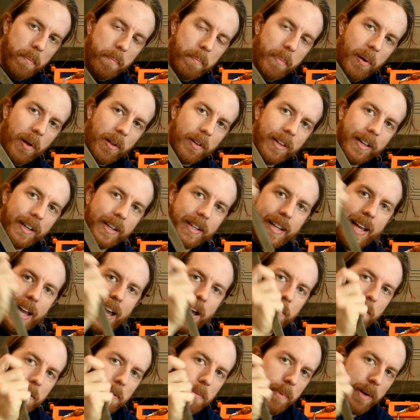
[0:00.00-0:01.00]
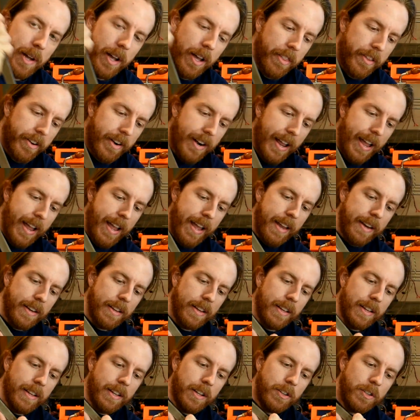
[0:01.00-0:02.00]
pulling down with my other hand
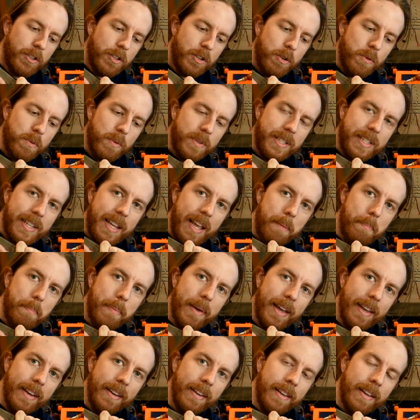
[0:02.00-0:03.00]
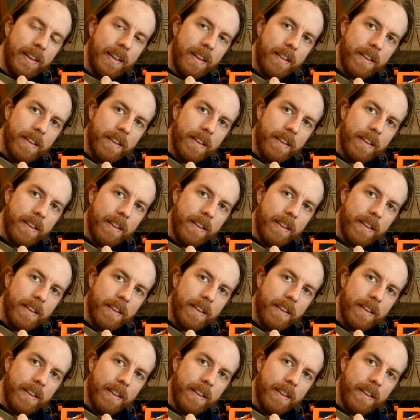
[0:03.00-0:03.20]
to tip it.